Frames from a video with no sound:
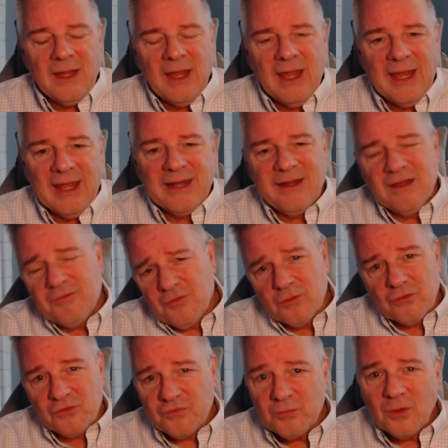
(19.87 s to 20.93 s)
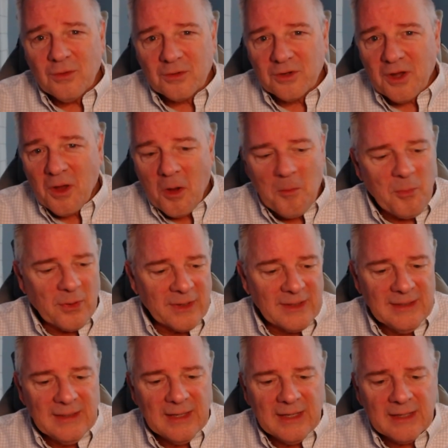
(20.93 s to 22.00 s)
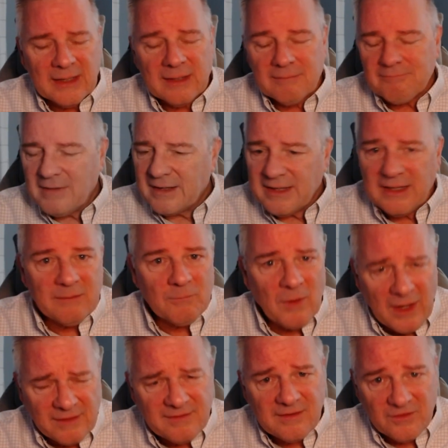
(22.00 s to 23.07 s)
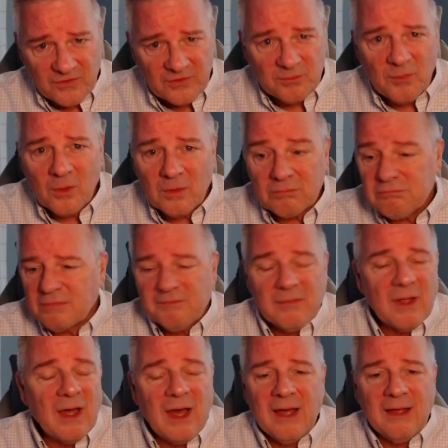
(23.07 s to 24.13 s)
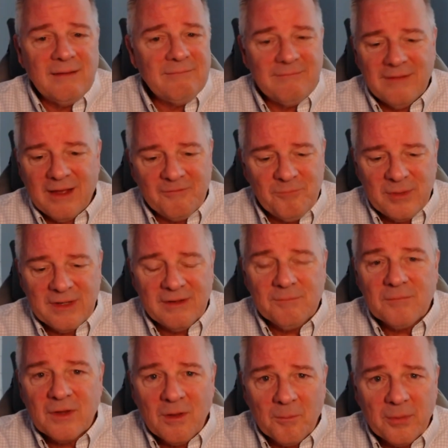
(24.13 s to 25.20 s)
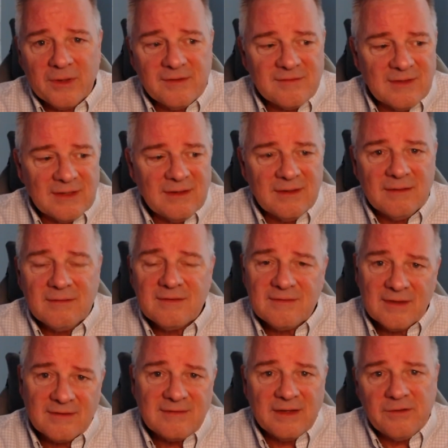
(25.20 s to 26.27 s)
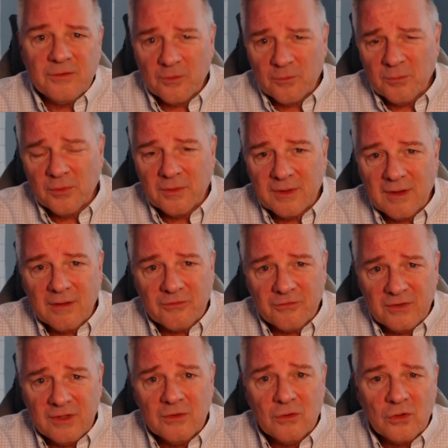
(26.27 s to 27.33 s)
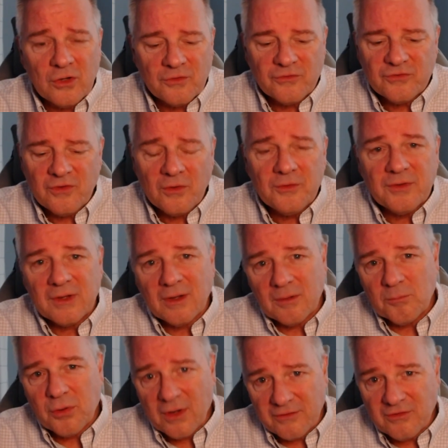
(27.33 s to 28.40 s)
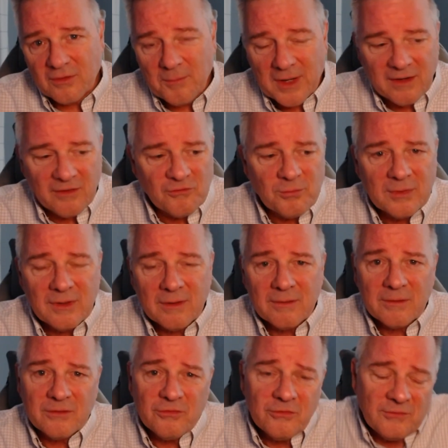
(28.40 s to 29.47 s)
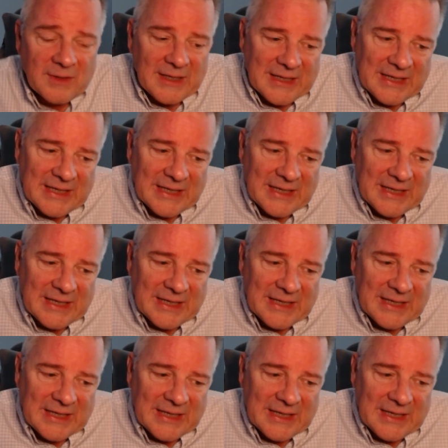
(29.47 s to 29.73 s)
And if you're in a smaller company, and again, when I say smaller, I've been in companies that did $600-800 million a year consulting on project management and other issues.